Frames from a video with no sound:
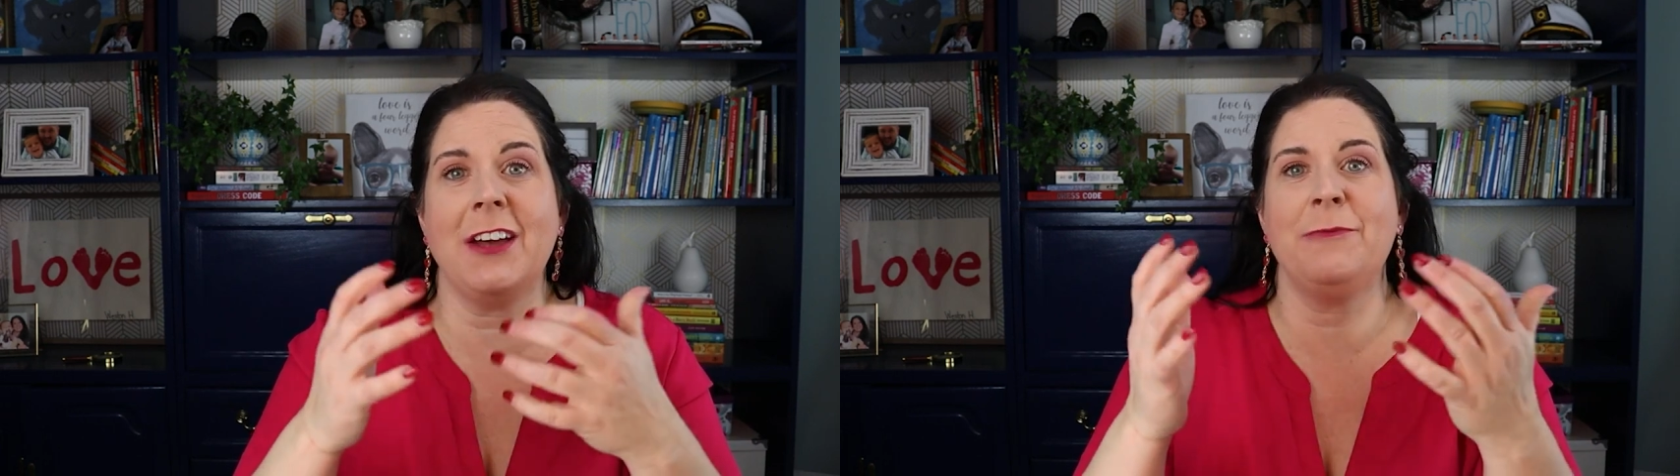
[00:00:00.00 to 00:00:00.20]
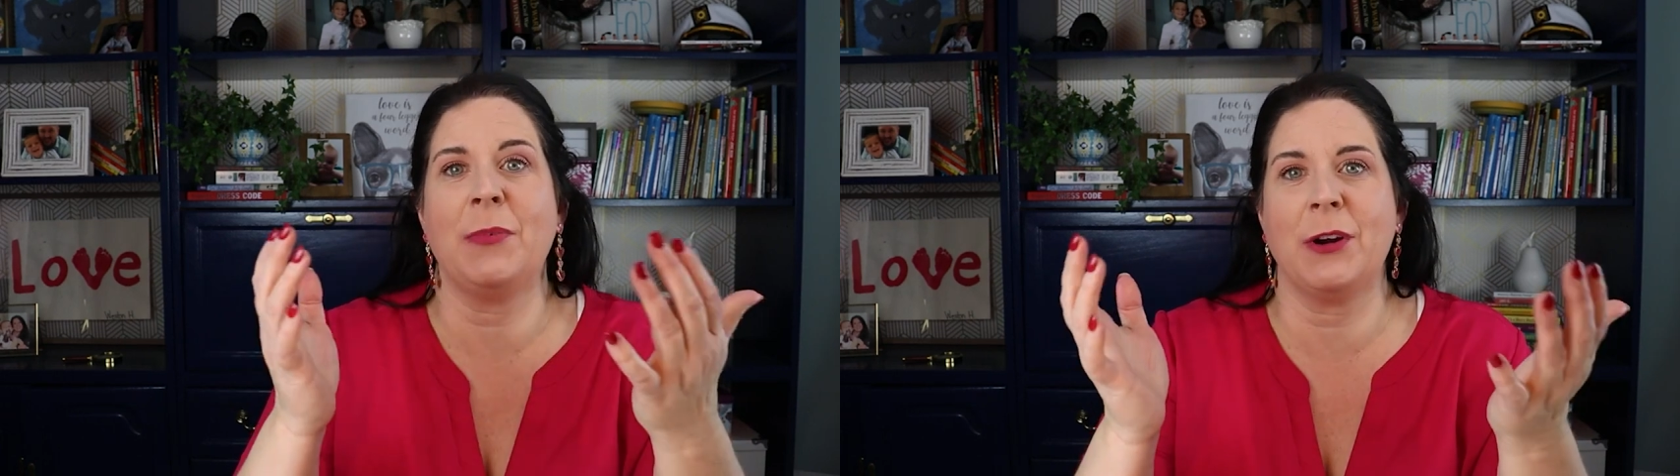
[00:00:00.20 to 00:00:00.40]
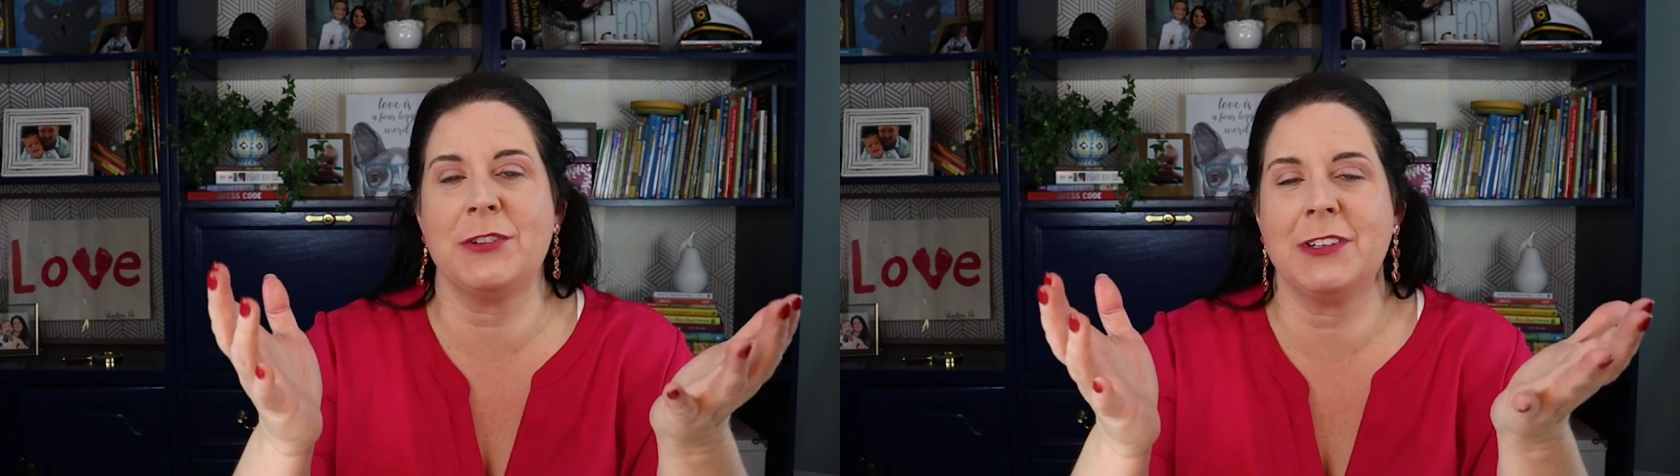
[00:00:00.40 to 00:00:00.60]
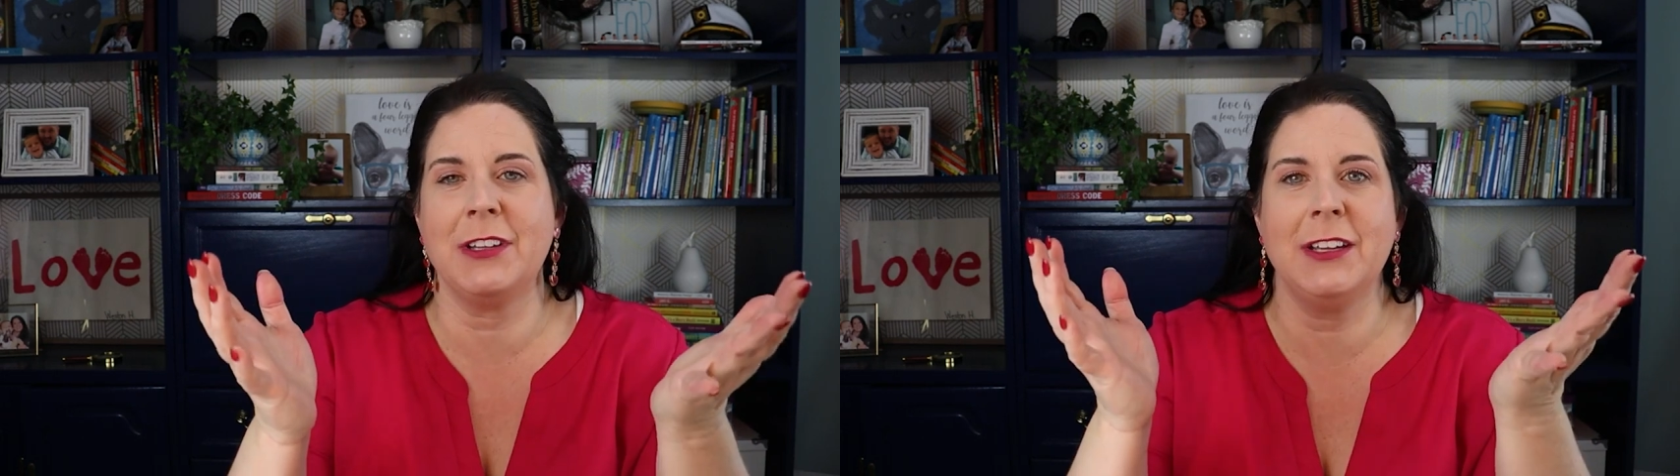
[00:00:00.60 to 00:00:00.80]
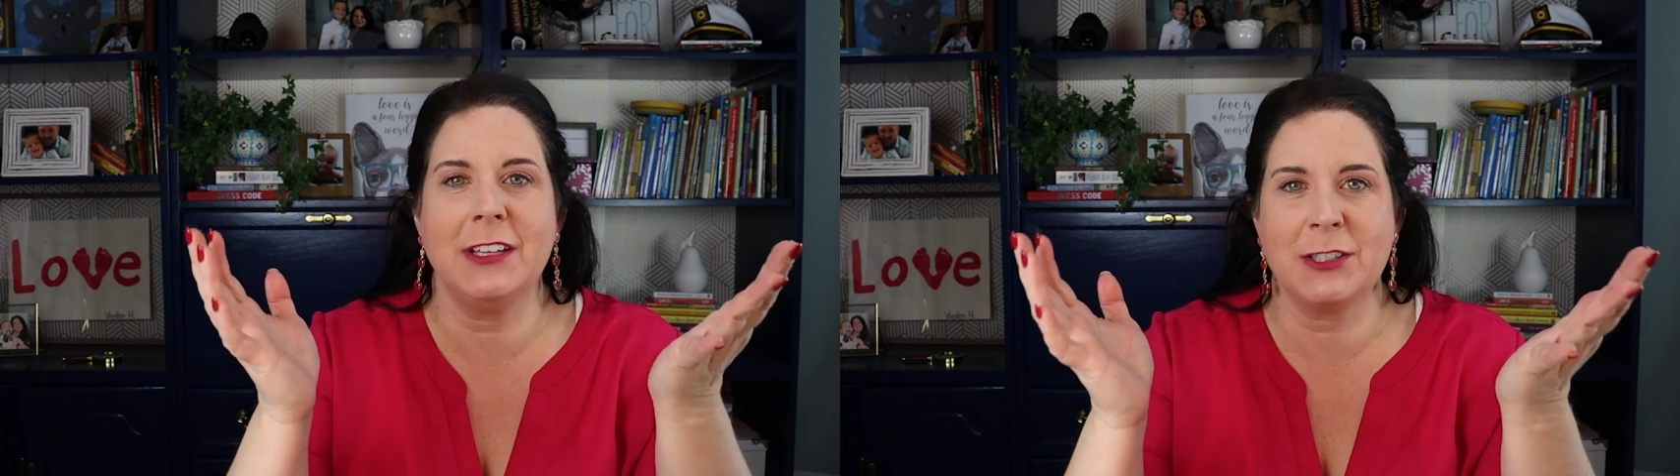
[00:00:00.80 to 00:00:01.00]
I've
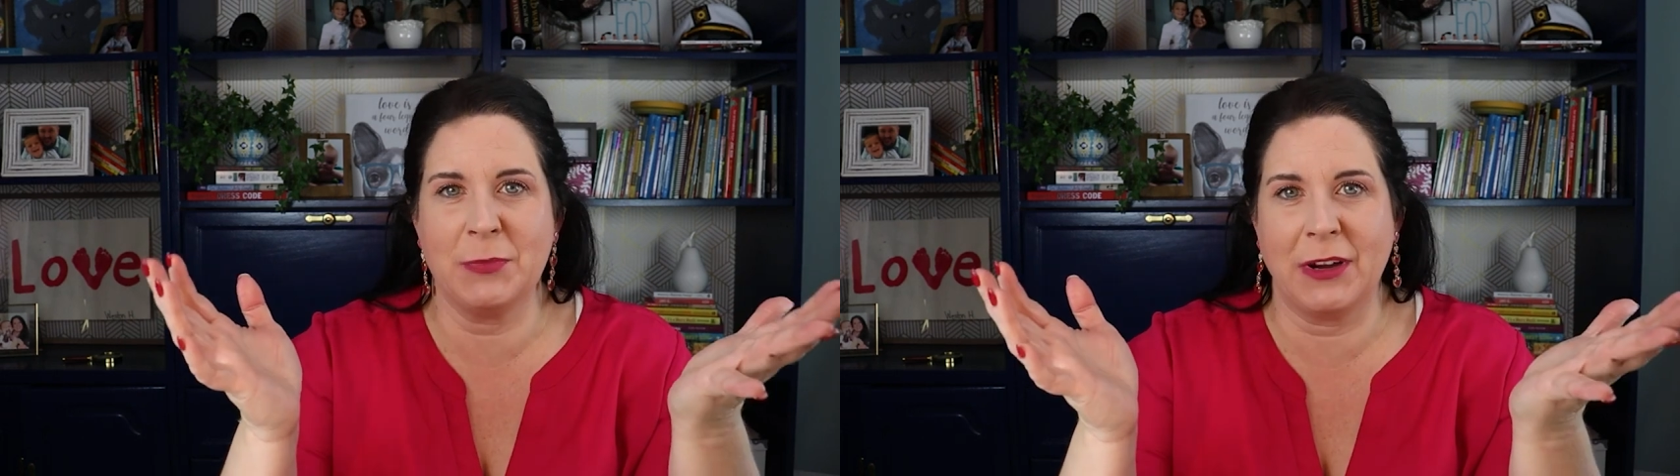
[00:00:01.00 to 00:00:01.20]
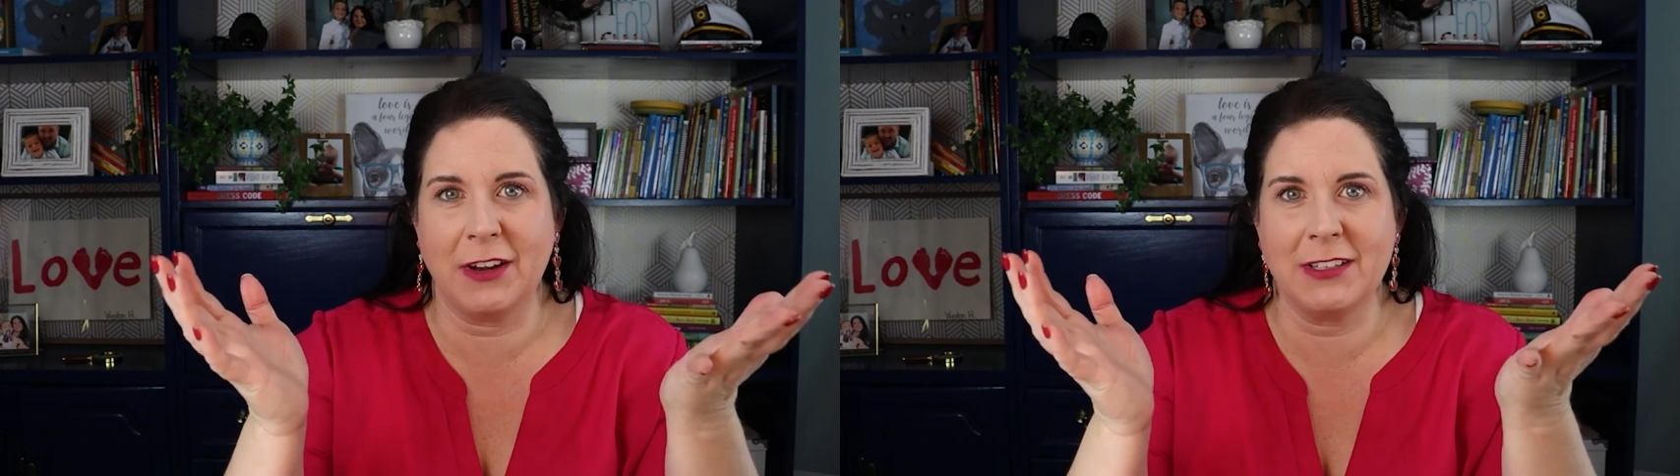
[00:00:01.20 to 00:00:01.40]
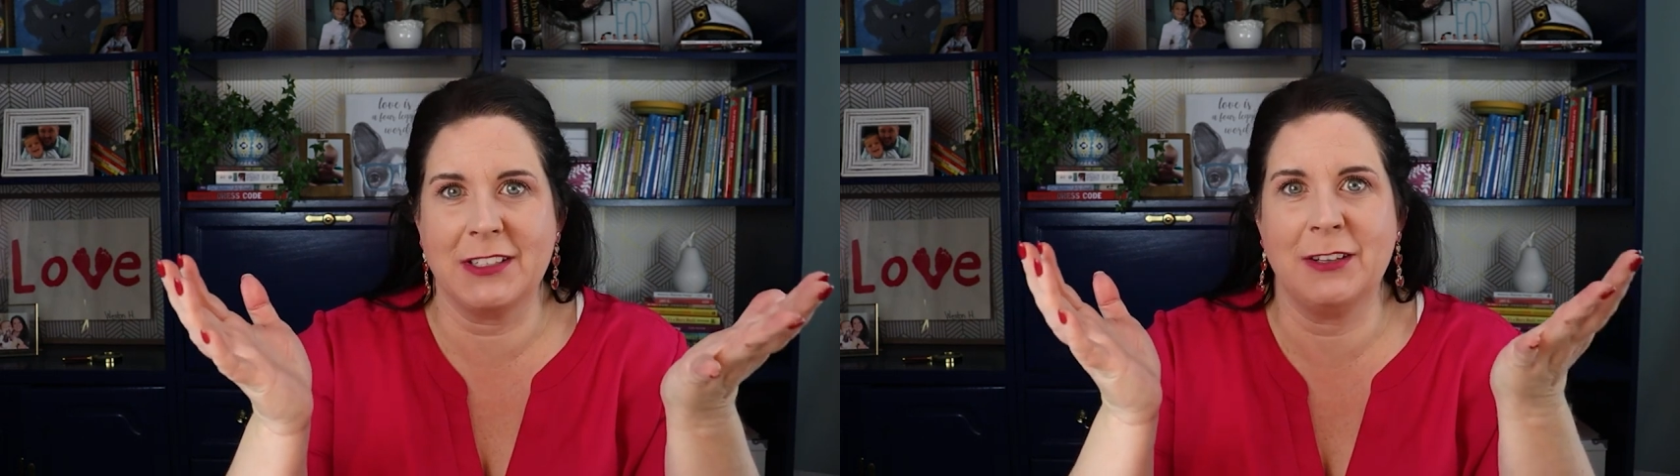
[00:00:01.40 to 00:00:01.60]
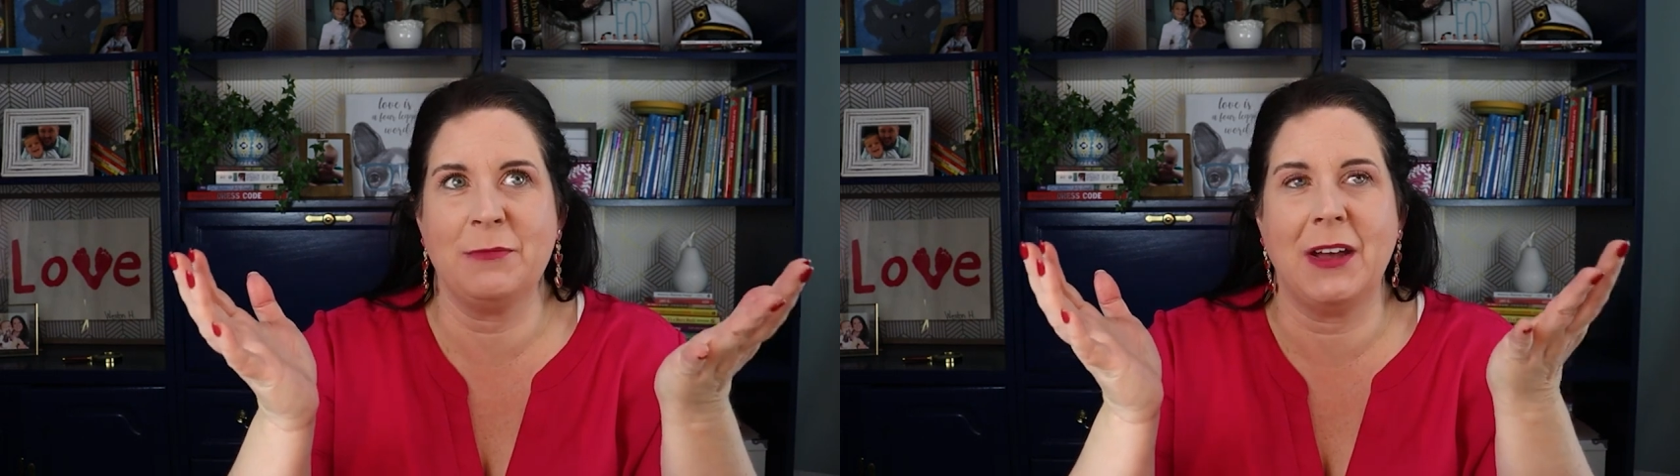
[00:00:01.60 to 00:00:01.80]
personally experienced it